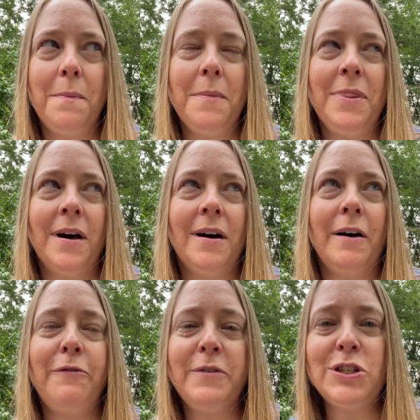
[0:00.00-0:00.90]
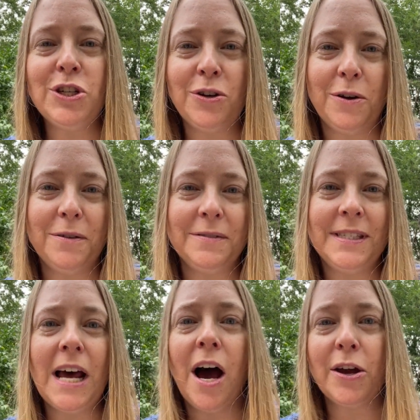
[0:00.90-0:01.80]
The official
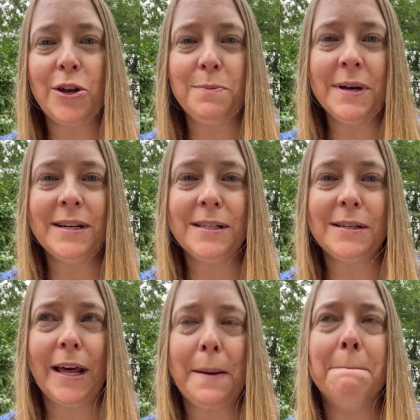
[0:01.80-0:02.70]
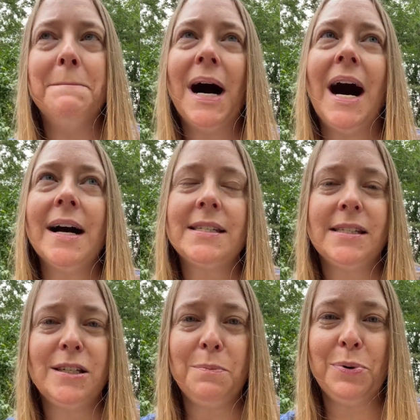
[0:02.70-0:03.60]
document, like, box
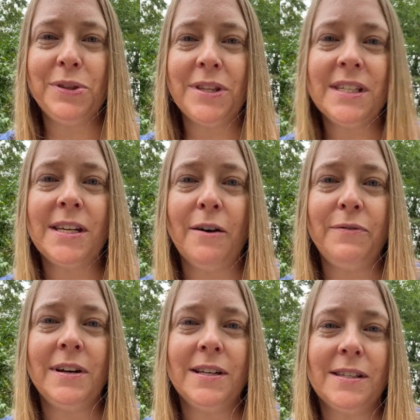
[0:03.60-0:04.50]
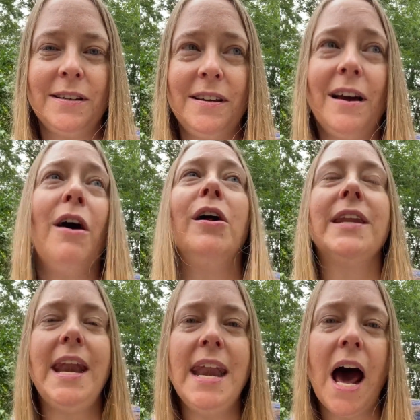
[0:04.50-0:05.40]
to put the stuff in is called
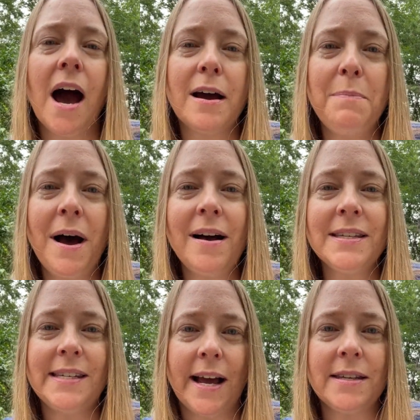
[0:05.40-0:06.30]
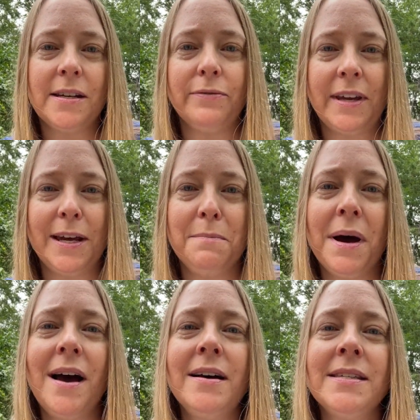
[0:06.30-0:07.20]
Knockbox, Next of Kin
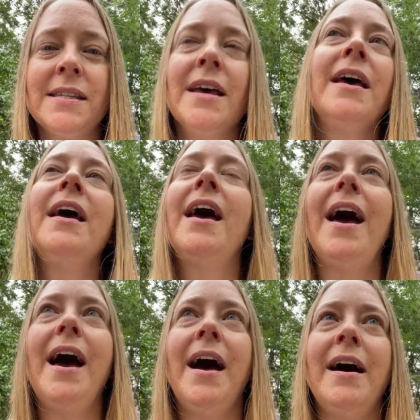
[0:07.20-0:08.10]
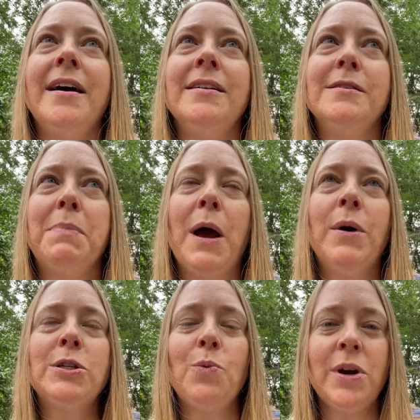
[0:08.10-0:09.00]
box. But I
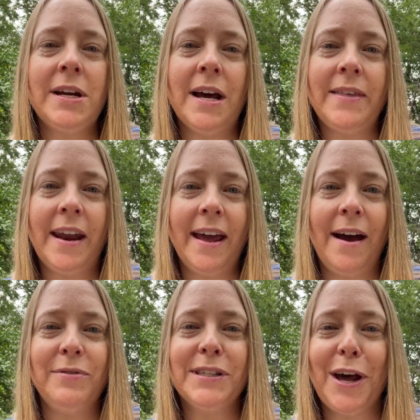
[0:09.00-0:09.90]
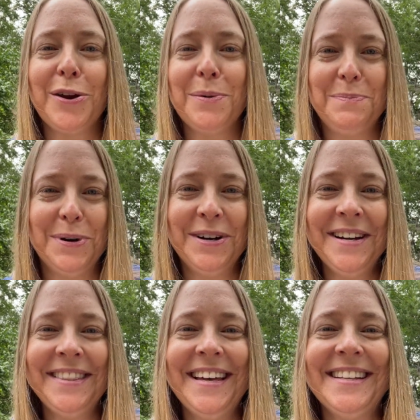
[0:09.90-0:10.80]
wasn't working on that. I have this other
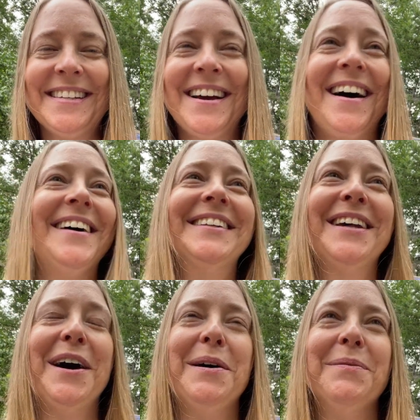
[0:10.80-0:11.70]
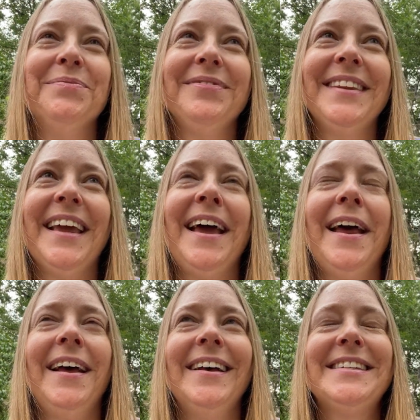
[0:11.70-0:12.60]
book that's called
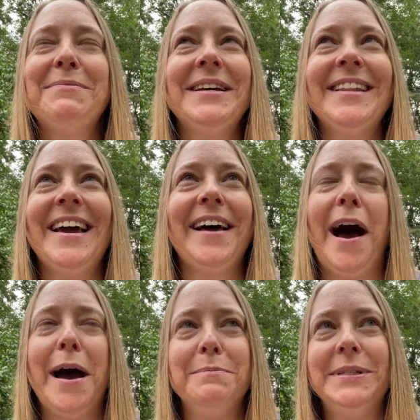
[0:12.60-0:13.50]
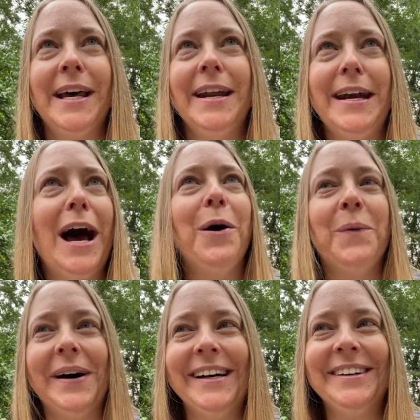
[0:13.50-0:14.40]
something like I'm Dead Now
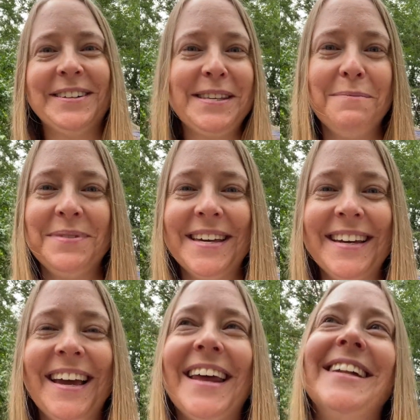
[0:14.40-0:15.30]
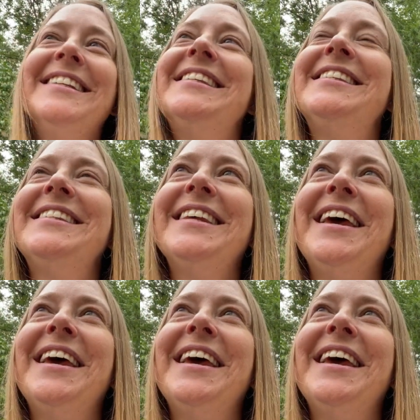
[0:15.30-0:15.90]
What or something. And that's